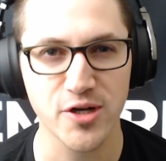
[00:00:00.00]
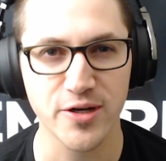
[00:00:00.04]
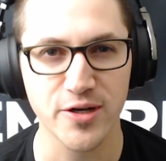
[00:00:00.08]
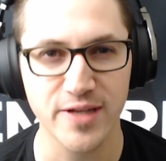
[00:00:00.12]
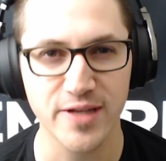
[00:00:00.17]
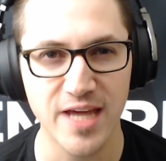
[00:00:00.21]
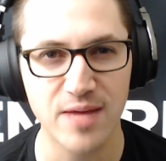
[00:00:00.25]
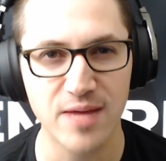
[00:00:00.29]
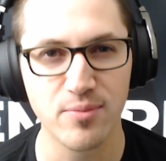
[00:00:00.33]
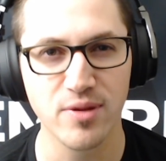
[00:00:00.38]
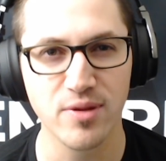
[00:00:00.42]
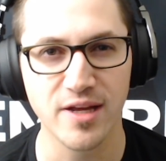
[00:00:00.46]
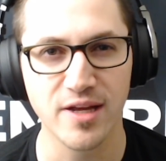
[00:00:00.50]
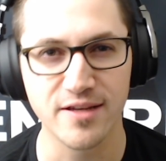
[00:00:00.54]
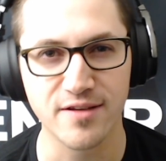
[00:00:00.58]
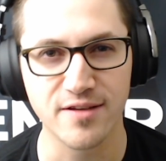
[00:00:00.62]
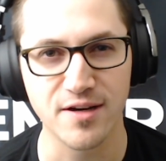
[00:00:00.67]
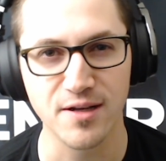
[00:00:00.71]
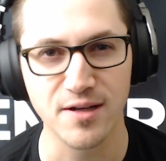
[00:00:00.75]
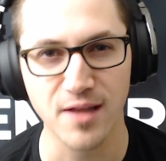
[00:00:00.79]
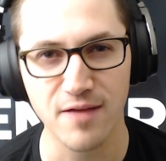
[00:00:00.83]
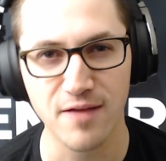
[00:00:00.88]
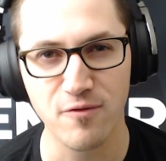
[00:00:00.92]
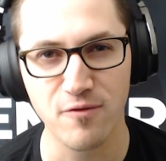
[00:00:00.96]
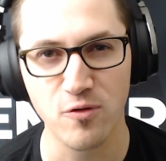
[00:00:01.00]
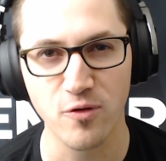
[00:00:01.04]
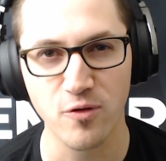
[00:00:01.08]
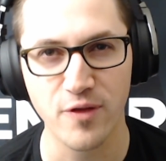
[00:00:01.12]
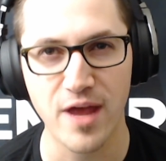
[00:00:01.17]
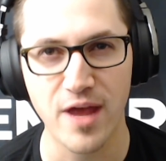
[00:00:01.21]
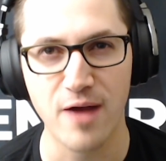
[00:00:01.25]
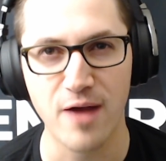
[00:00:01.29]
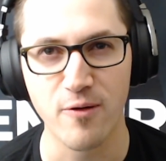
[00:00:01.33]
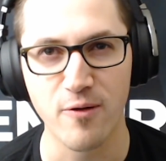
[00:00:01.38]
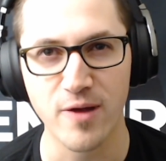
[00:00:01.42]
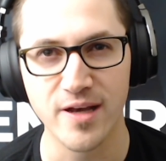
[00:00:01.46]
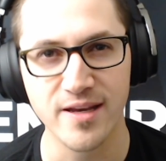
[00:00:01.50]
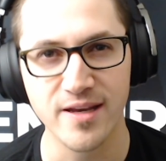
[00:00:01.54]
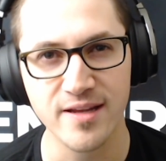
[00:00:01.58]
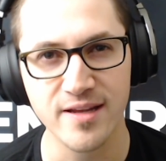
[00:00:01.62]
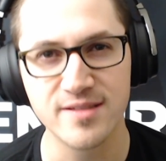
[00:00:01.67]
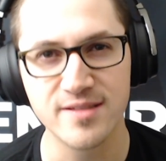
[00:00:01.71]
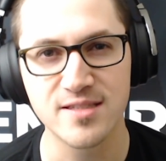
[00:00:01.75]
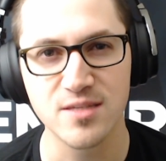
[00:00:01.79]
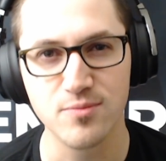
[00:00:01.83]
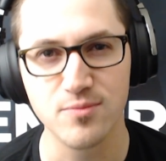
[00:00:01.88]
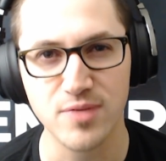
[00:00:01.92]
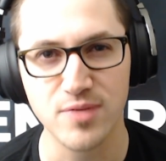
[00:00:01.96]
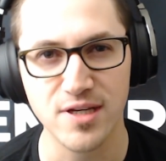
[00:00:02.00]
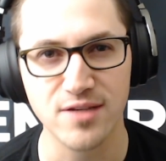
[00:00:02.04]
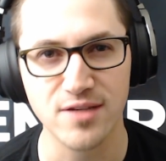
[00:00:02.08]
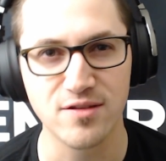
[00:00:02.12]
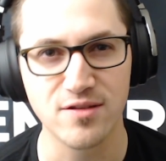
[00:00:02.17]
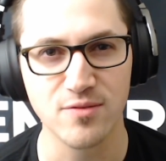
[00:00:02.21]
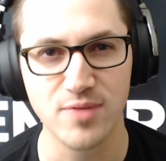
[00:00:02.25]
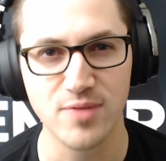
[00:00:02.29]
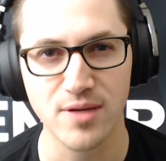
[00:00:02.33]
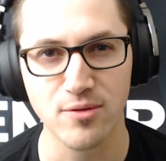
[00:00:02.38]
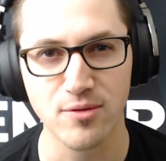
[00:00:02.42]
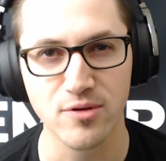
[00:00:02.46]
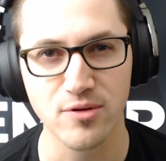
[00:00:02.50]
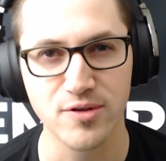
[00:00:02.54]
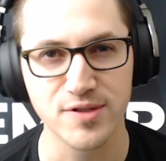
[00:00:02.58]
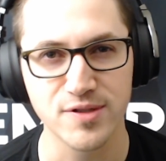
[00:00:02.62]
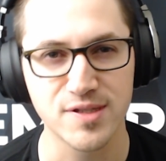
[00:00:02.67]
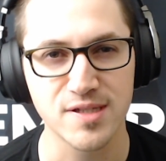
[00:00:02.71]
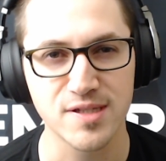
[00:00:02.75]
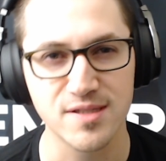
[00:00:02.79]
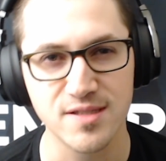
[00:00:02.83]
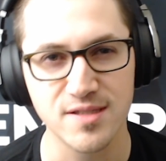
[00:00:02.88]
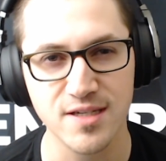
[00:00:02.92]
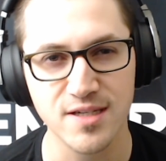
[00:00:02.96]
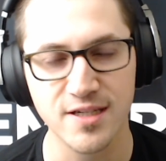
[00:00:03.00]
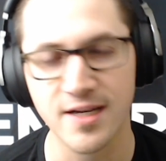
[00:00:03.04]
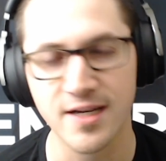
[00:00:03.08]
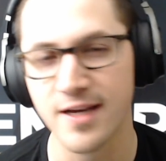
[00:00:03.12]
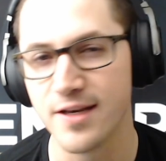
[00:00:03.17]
our gameplay to the level that it needs to be able to succeed,